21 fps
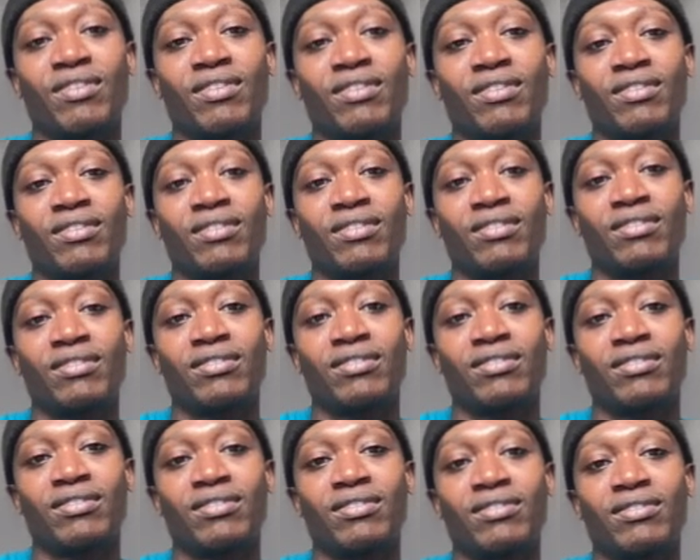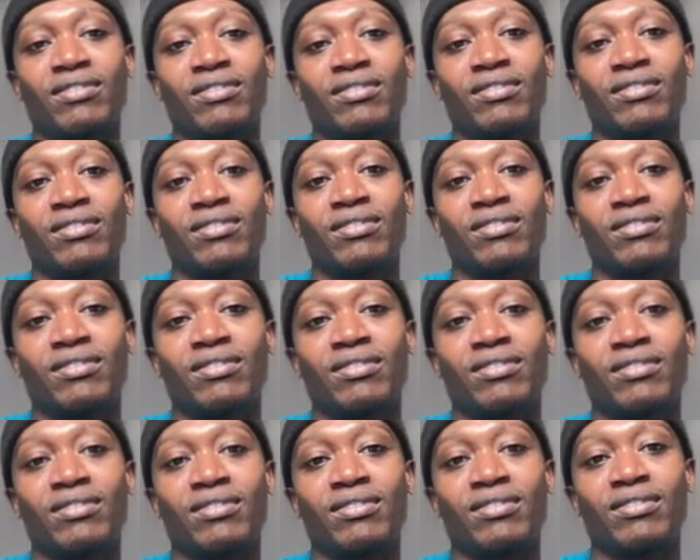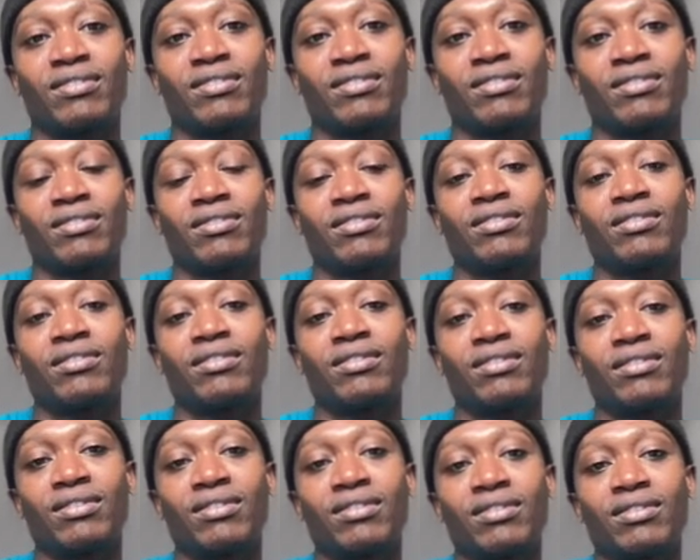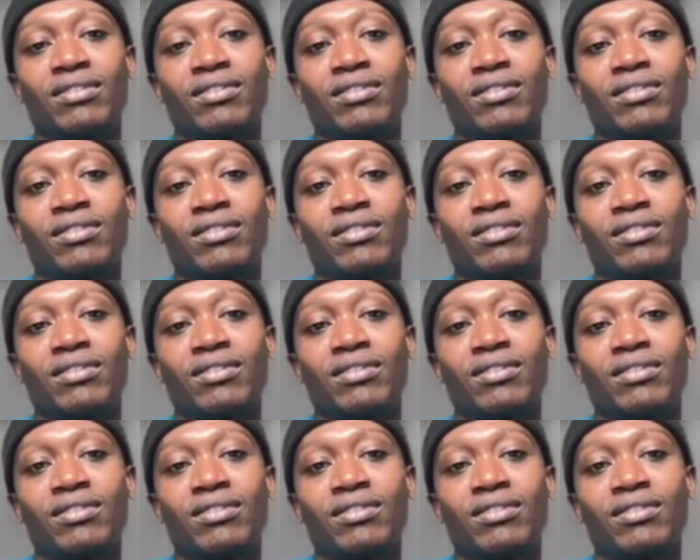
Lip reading: (not speaking)